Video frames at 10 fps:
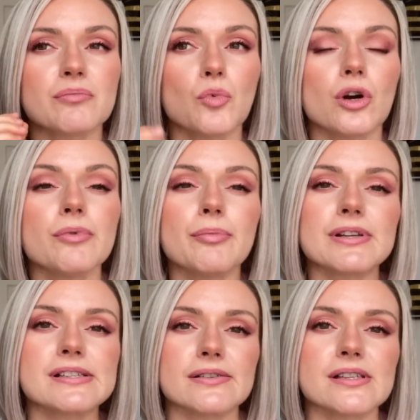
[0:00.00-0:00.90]
warmth but
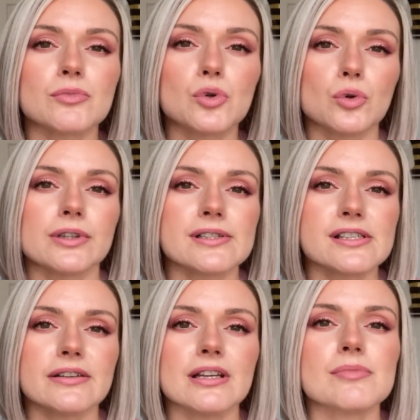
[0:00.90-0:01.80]
still some coolness
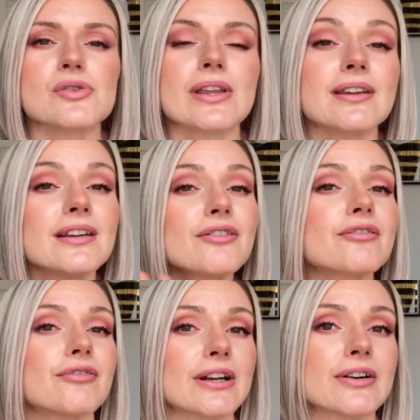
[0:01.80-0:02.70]
to them, so I think they're
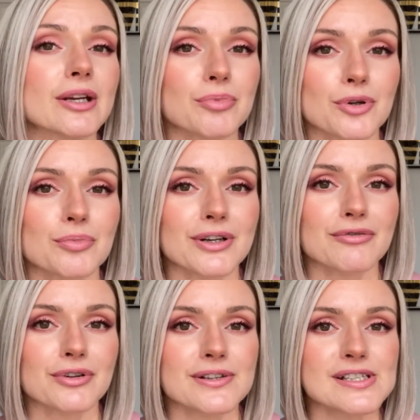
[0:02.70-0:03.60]
very appropriate
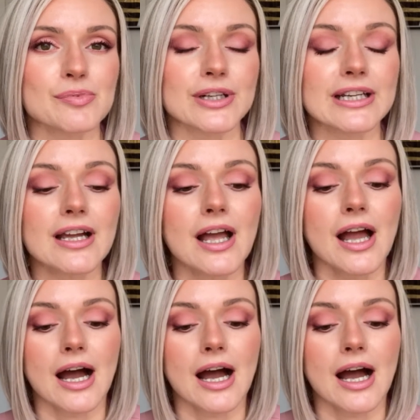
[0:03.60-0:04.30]
for the spring.